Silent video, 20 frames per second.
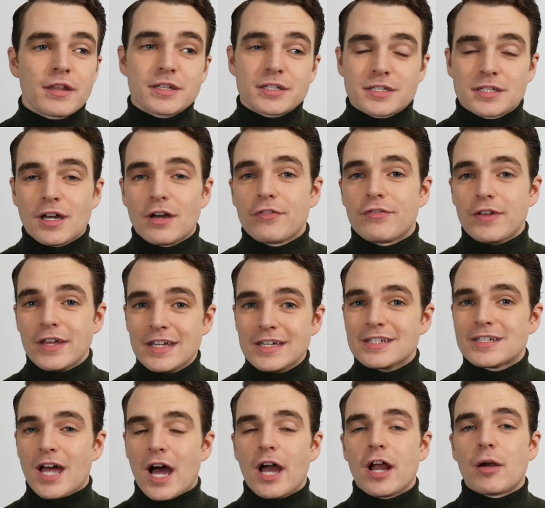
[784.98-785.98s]
of this stuff
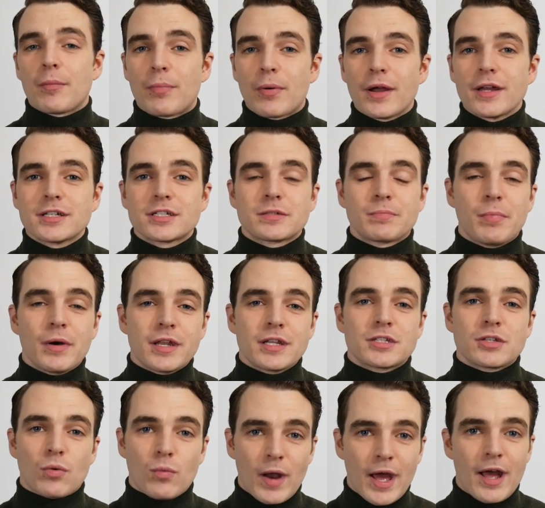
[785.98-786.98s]
is higher priced, but
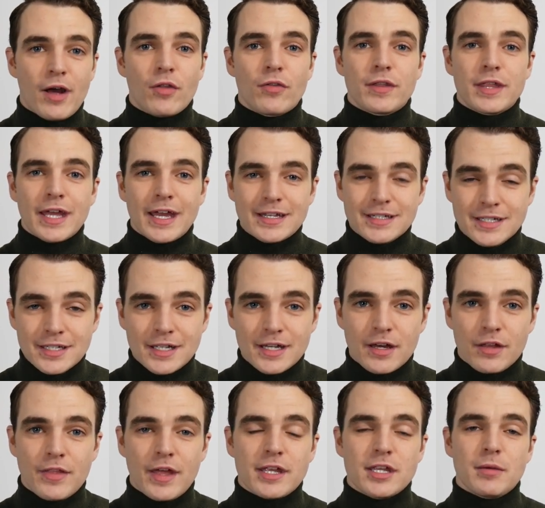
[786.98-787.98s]
it's around the
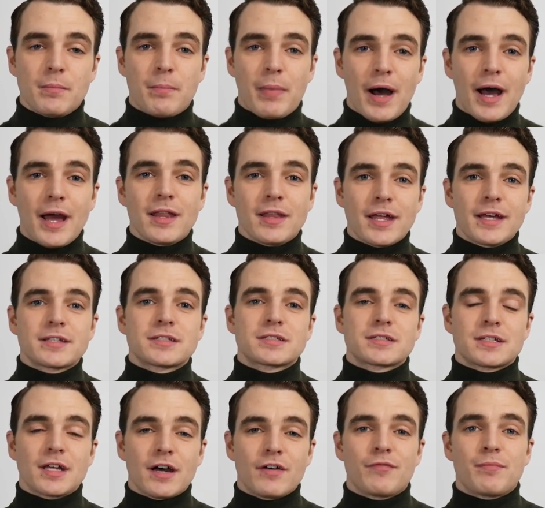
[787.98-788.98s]
idea that you buy less
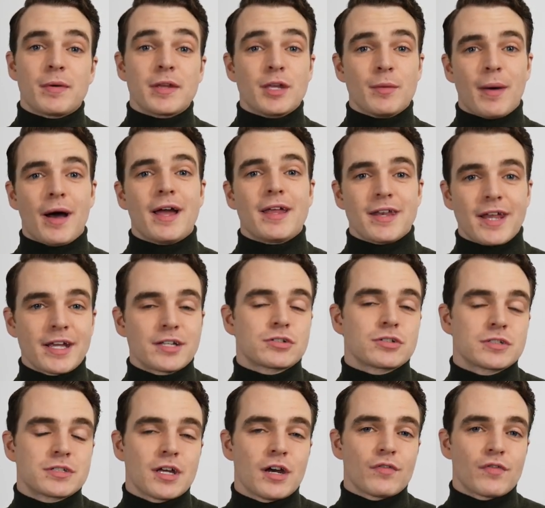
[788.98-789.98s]
stuff, but you buy nicer
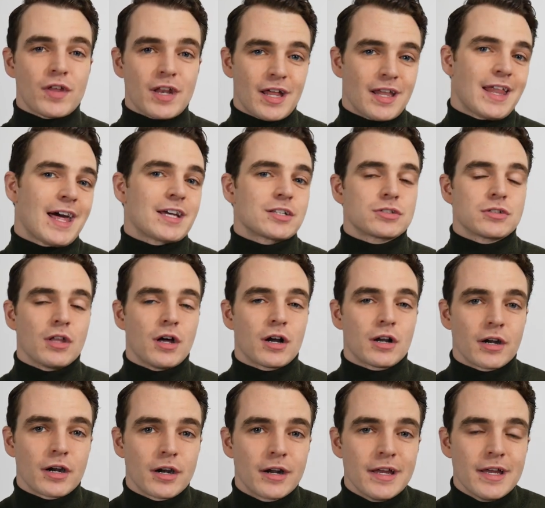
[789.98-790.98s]
stuff and it lasts
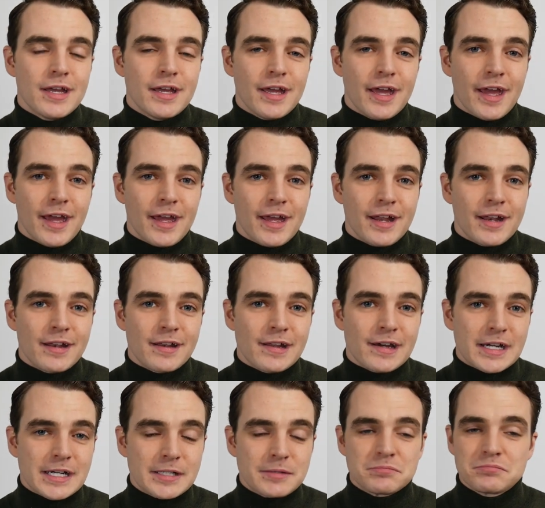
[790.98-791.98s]
longer. And
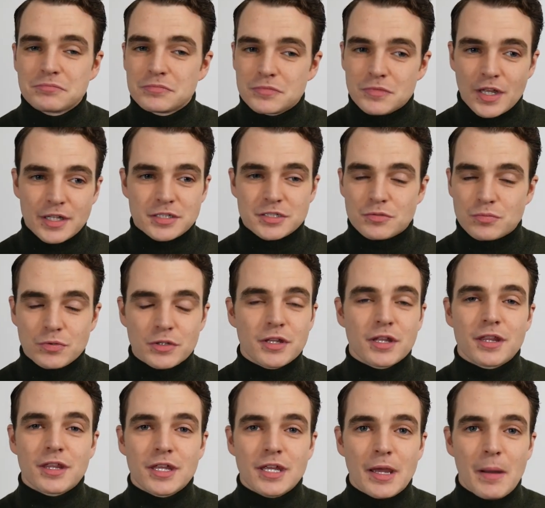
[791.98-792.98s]
uh, that's really
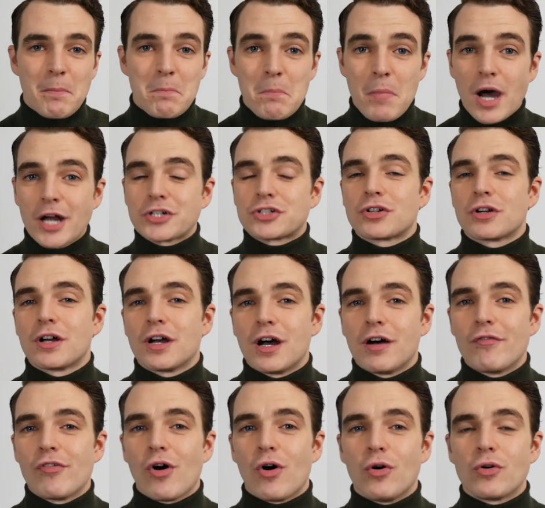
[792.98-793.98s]
the mantra
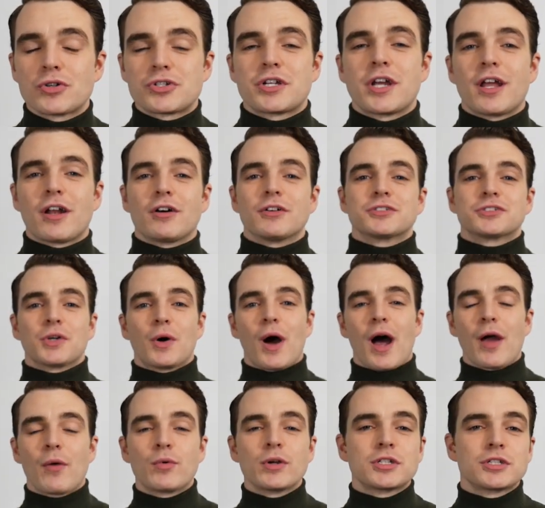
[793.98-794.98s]
of the whole channel. So
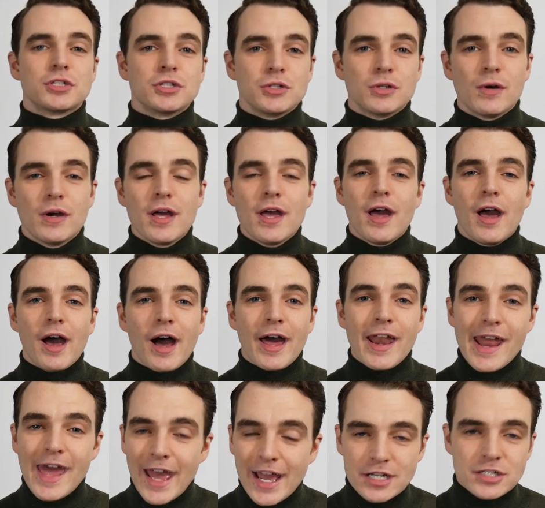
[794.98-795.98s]
I wish you
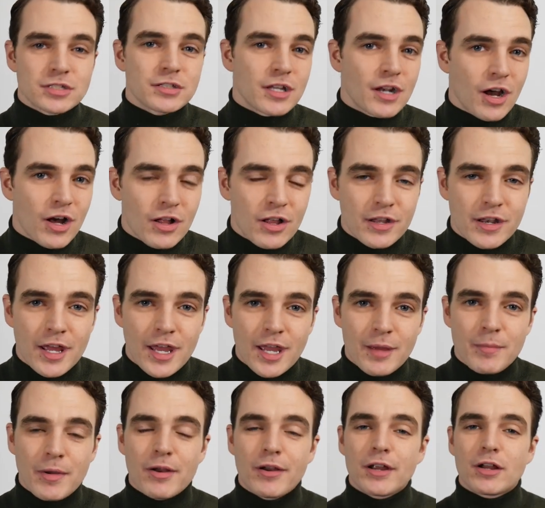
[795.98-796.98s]
an excellent holiday,
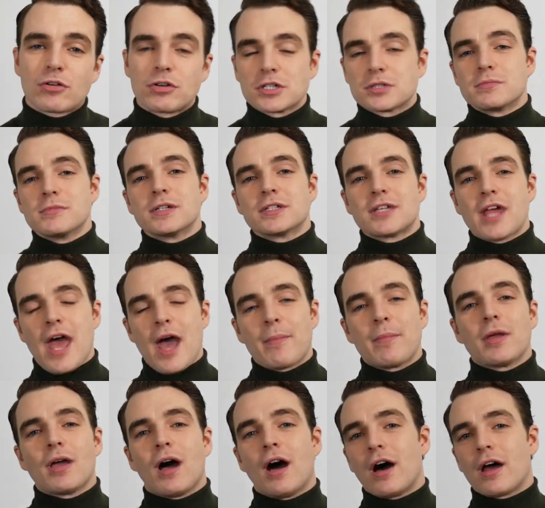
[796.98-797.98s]
Merry Christmas,
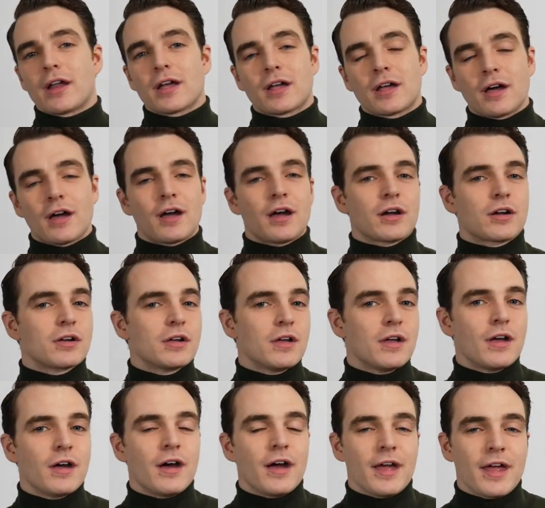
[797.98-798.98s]
Happy Hanukkah,
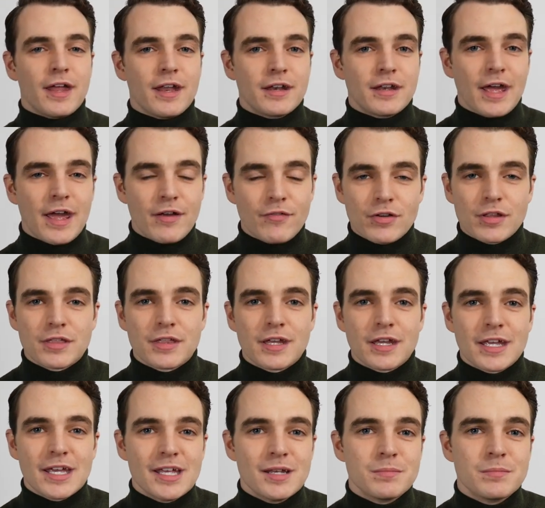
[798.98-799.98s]
and
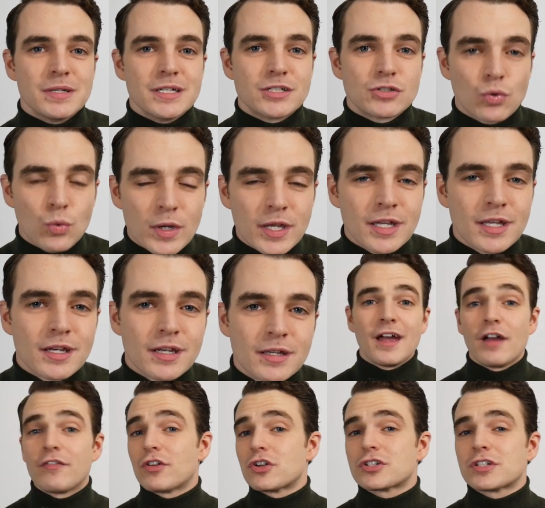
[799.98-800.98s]
everything in between.
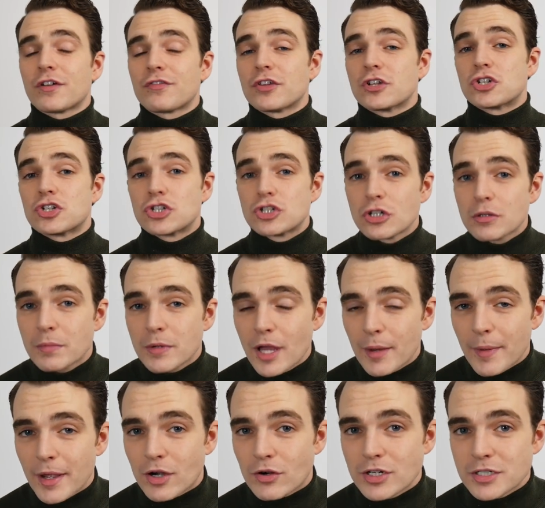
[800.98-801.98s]
If there's stuff that should be on
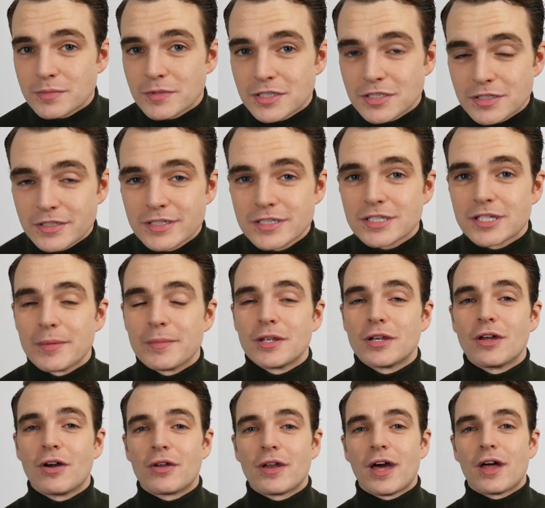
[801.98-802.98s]
my Christmas list, let me
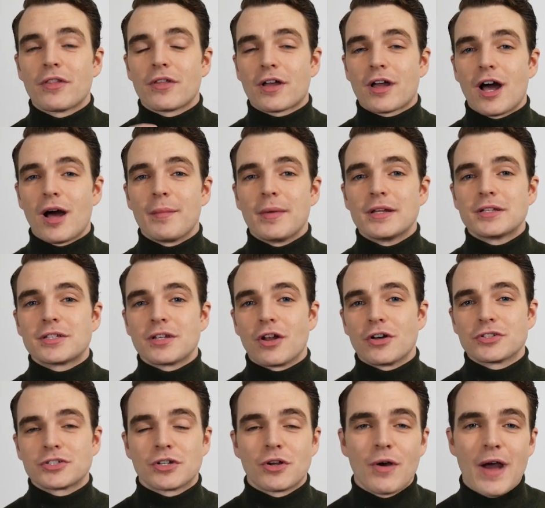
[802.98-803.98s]
know down in the comments, and
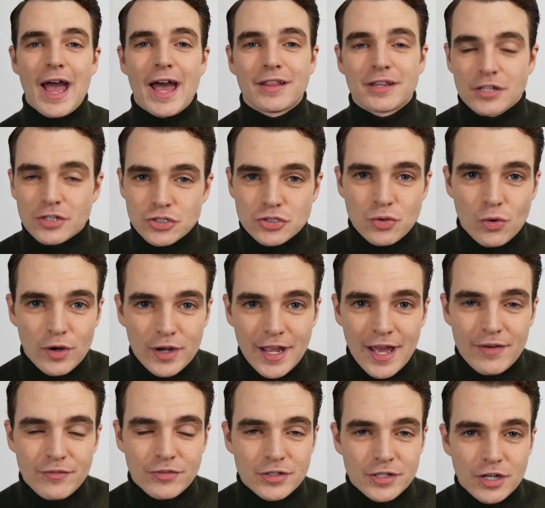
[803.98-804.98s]
also at the underscore
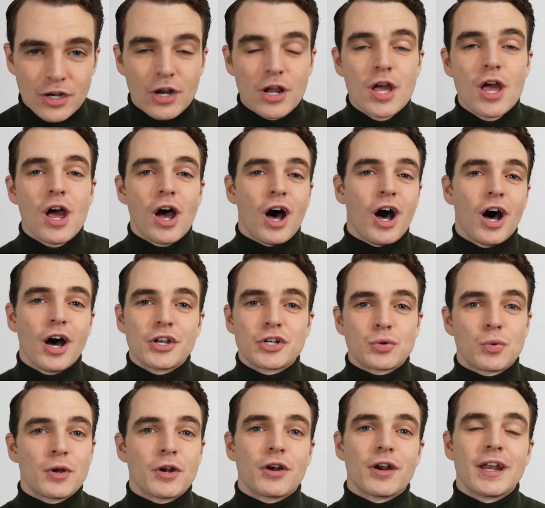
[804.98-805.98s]
Kavalier on
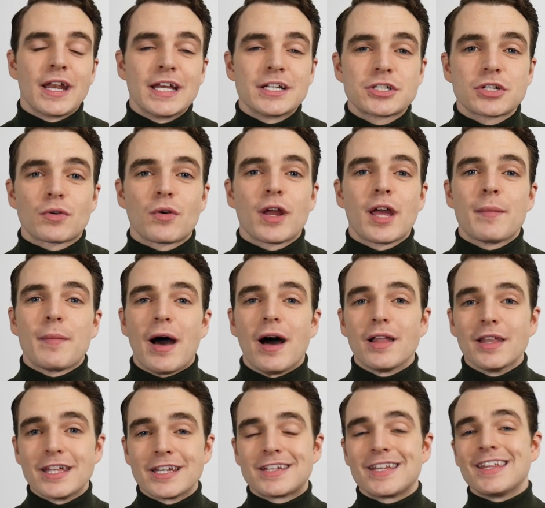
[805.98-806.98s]
Twitter and Instagram. I'll
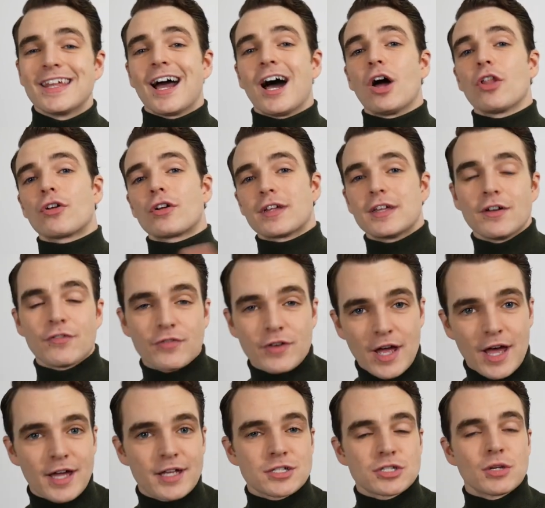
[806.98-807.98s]
link to the other gift
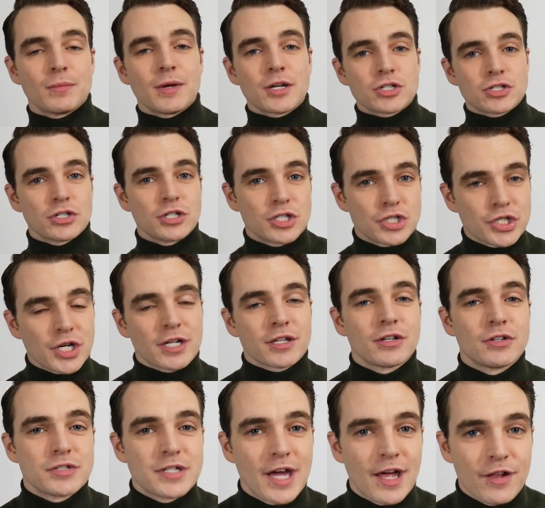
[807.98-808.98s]
guides, so make sure you check
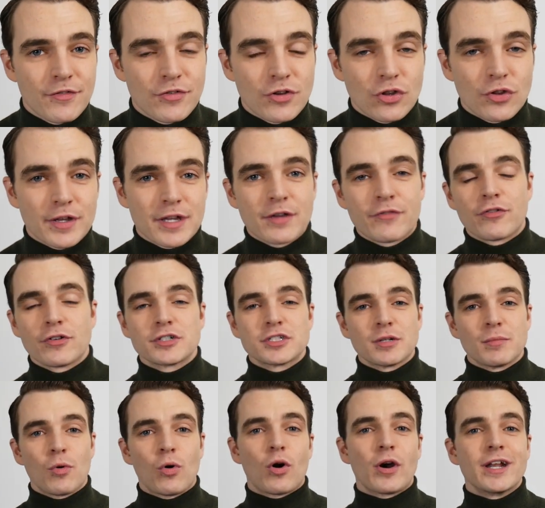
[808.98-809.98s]
those out if you're looking for
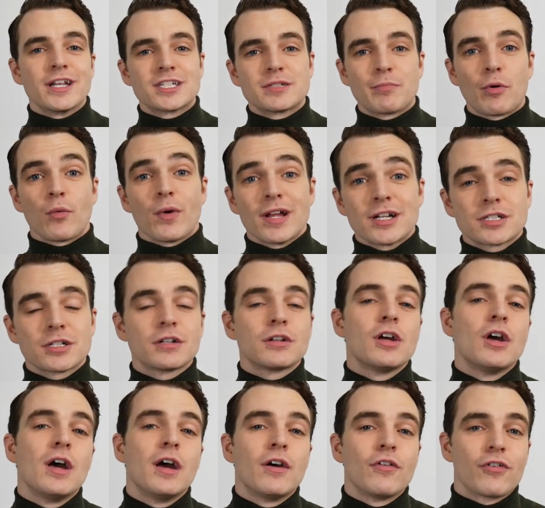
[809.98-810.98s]
some more inspiration
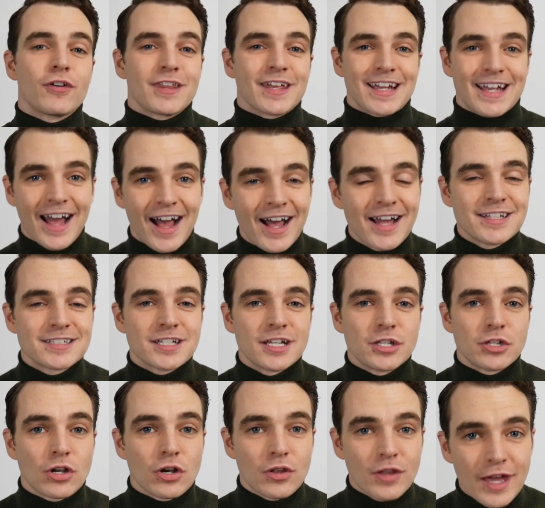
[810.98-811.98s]
for the guys
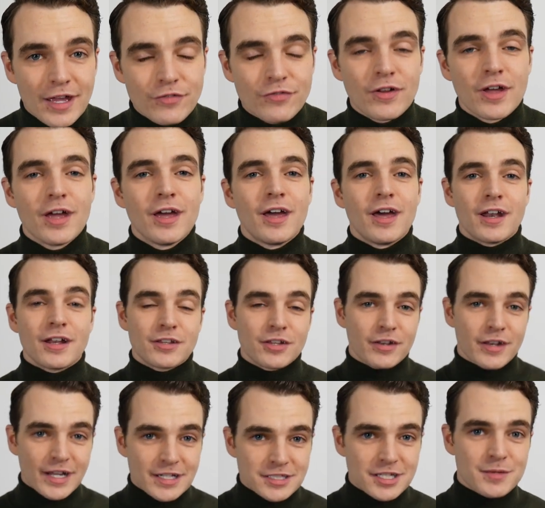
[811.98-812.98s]
in your life. And until
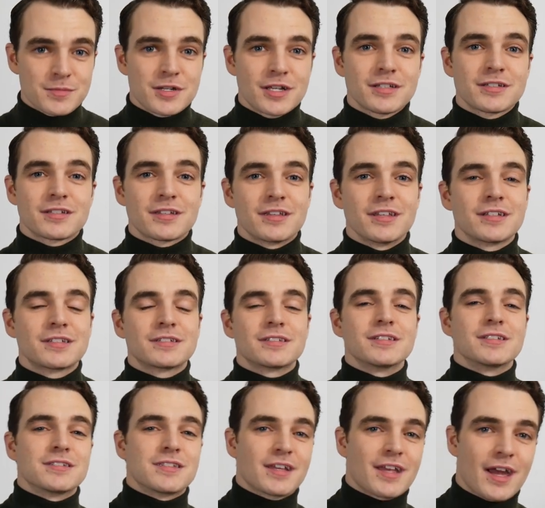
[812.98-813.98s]
next time, gents, this is the